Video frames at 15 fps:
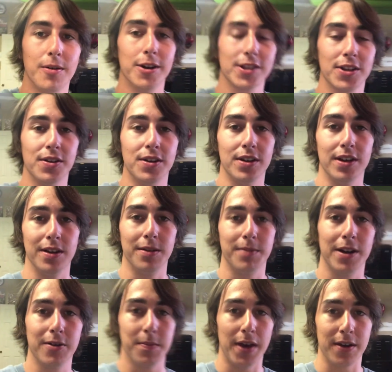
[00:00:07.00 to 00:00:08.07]
What's going on,
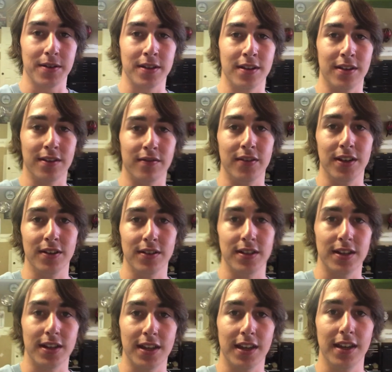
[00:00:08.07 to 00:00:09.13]
everybody? We're back with another video
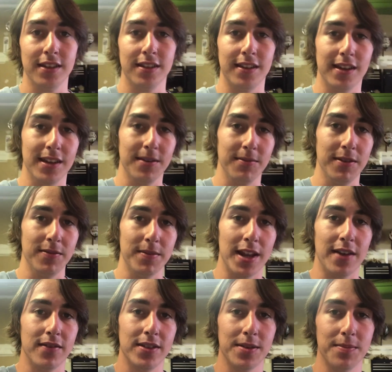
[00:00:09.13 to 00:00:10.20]
today. Today we've been
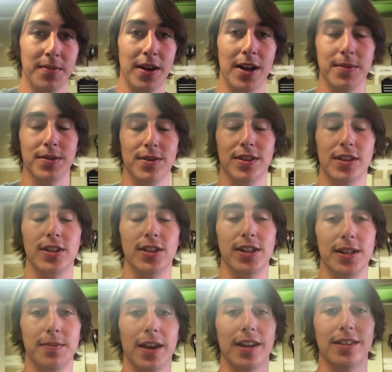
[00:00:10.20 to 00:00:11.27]
having some problems with the
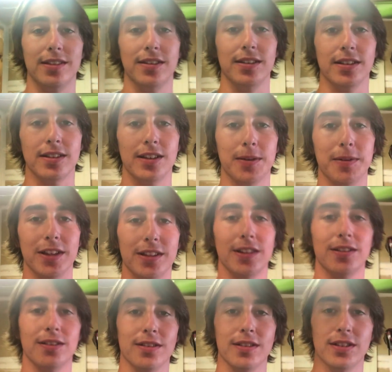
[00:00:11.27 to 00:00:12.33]
Jeep, as you can tell by the
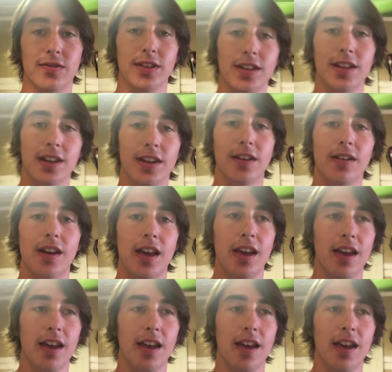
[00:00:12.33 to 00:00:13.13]
title of this video.